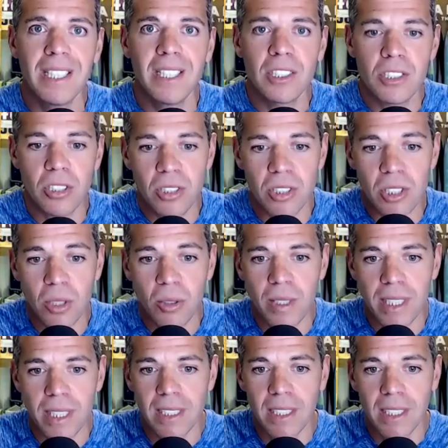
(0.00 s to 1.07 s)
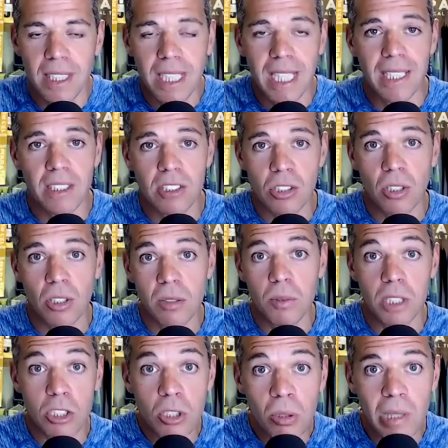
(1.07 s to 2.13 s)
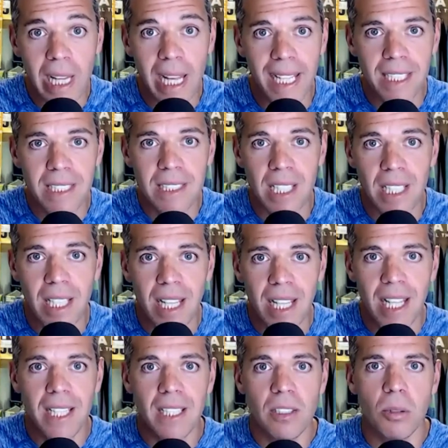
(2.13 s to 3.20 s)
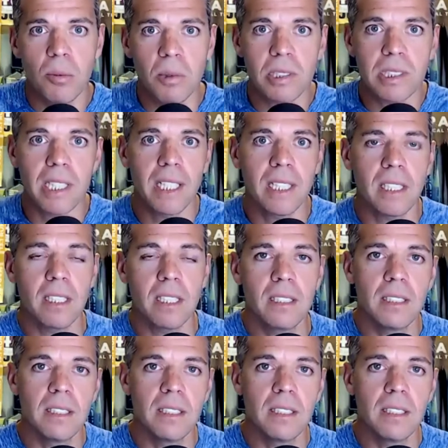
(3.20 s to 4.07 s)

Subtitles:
So you're going kind of starting with 2 legs and almost like,